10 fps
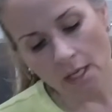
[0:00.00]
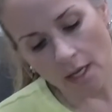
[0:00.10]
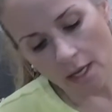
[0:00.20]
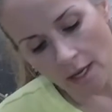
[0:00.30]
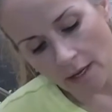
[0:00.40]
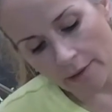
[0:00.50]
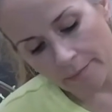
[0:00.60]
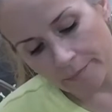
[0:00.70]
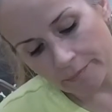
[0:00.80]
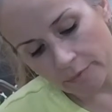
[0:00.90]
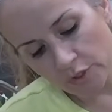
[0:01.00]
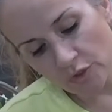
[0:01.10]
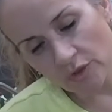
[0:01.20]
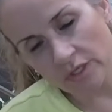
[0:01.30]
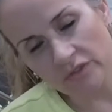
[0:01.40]

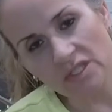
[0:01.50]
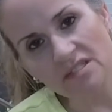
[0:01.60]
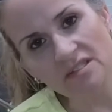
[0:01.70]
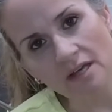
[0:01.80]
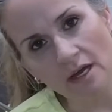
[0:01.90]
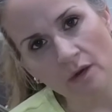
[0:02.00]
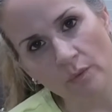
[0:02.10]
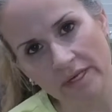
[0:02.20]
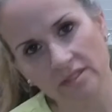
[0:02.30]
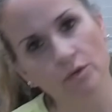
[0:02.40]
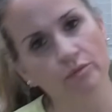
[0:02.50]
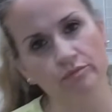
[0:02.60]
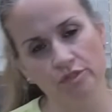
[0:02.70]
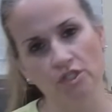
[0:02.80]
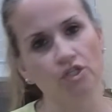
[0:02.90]
There's a way
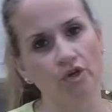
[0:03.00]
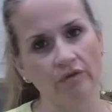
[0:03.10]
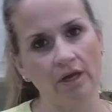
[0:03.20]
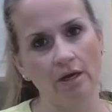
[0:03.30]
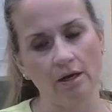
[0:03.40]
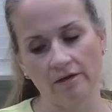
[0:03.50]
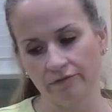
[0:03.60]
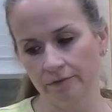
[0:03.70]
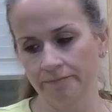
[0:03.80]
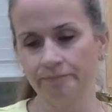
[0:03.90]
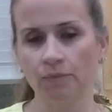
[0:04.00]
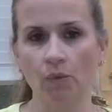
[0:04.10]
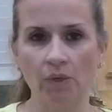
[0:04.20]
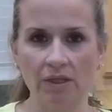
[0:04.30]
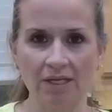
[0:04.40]
to turn that off.
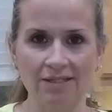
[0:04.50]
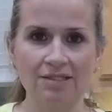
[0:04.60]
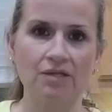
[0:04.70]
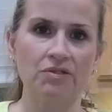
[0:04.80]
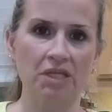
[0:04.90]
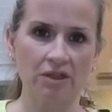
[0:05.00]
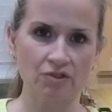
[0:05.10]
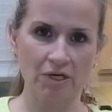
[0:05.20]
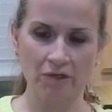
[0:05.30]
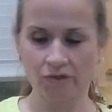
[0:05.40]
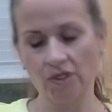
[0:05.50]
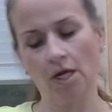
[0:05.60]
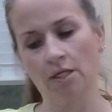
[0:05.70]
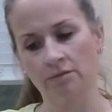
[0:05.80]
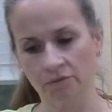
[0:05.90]
We think it sounds like the dreidel
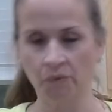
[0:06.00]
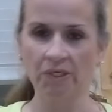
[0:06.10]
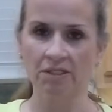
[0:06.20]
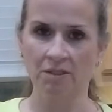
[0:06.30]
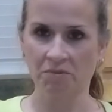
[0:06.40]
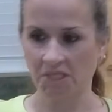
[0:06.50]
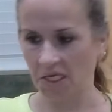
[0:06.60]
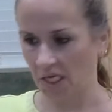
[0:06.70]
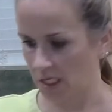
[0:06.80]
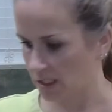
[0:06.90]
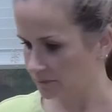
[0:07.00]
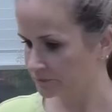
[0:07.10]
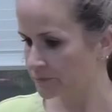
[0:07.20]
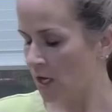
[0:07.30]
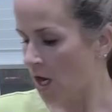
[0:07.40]
song. We end up singing it.
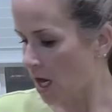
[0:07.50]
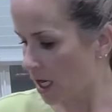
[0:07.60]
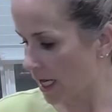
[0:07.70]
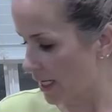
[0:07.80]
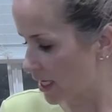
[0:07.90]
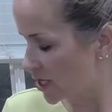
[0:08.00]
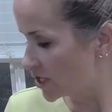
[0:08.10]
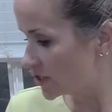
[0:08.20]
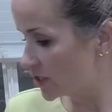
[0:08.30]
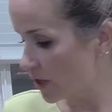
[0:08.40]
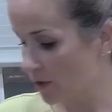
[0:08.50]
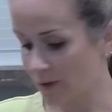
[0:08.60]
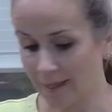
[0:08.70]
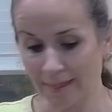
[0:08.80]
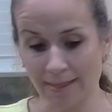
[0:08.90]
All right, so
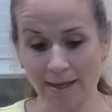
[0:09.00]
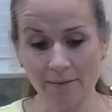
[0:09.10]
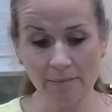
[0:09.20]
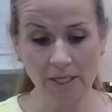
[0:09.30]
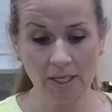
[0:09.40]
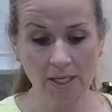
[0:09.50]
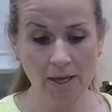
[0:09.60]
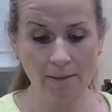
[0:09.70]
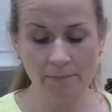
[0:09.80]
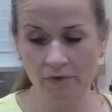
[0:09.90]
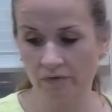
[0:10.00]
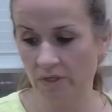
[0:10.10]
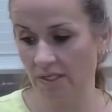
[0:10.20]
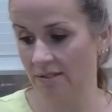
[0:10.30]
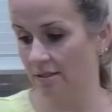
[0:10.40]
let me move
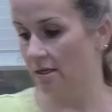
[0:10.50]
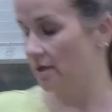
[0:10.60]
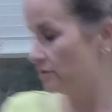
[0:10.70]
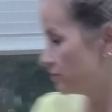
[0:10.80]
this out